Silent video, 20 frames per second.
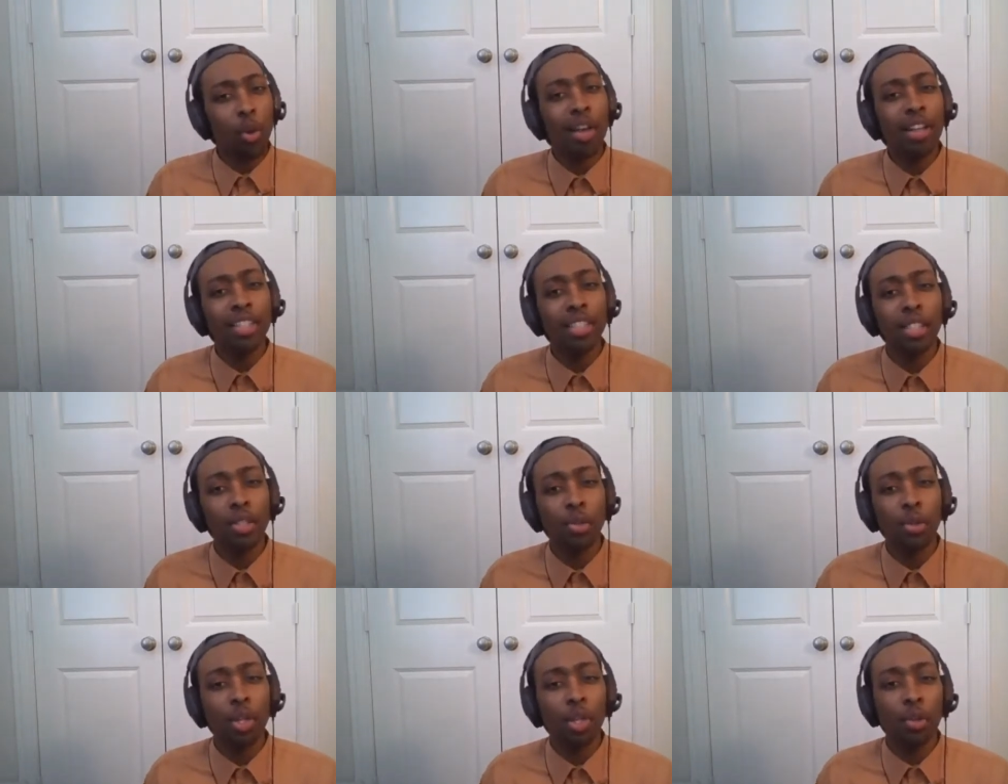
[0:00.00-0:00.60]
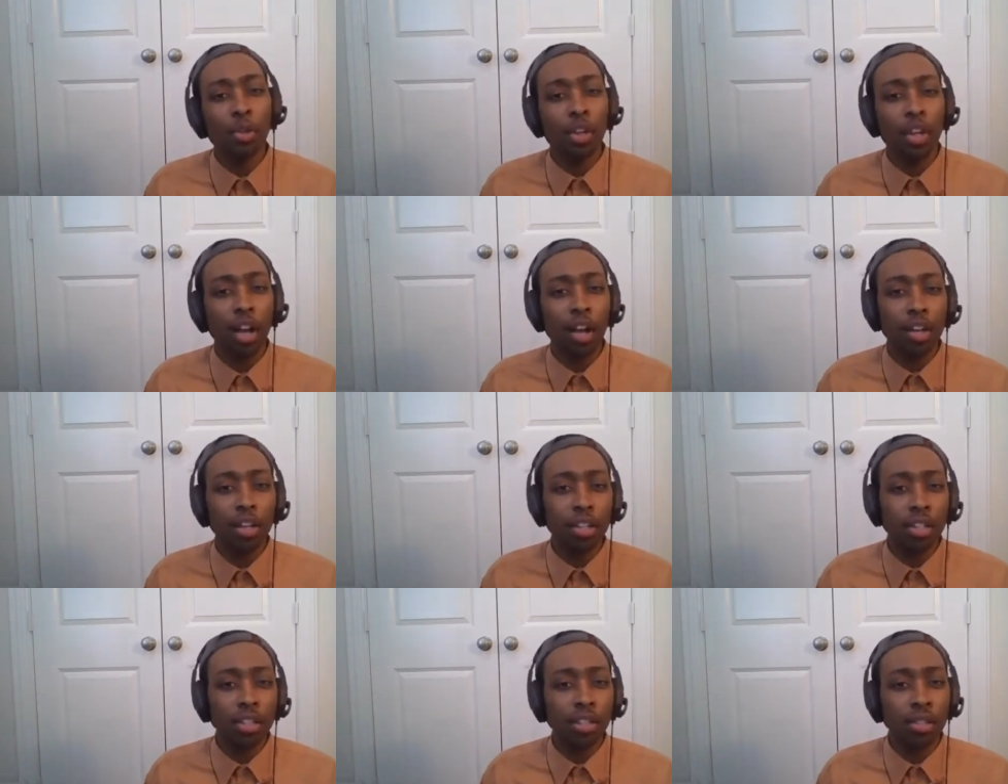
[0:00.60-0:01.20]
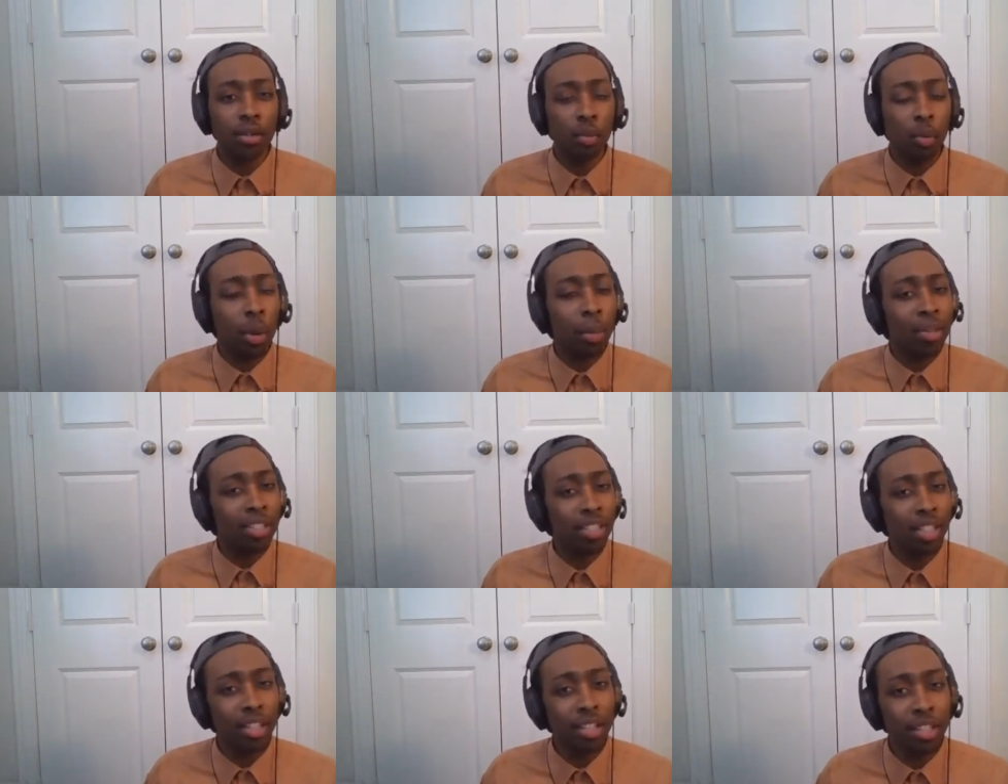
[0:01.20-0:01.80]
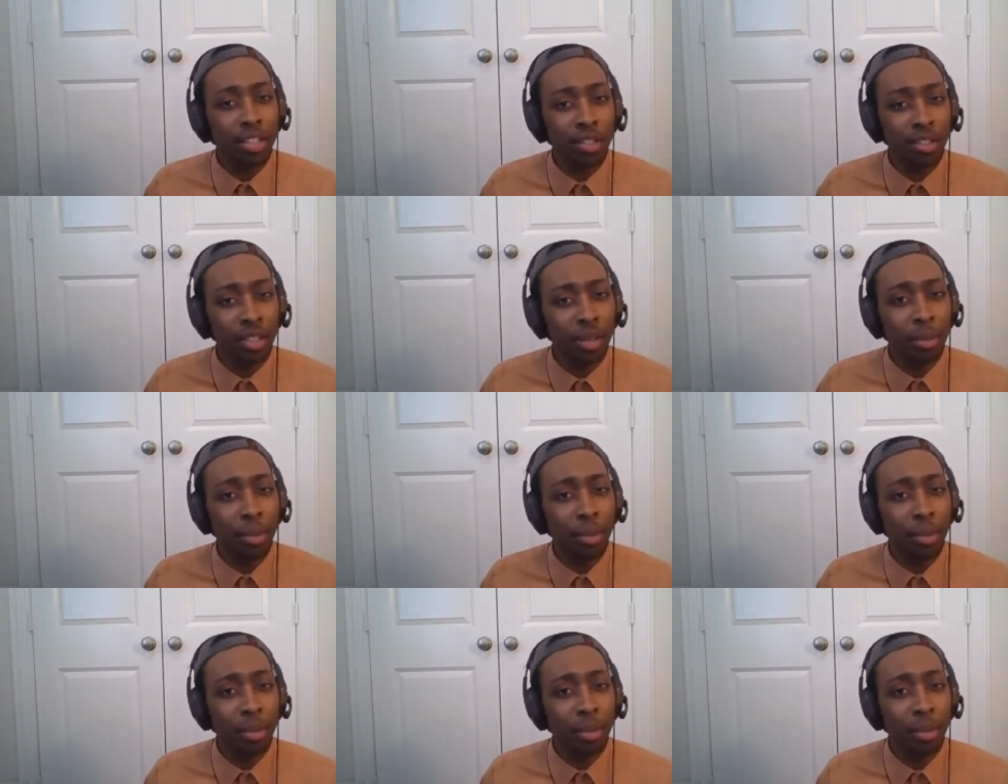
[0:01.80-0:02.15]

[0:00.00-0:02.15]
S twenty-three under women's under team,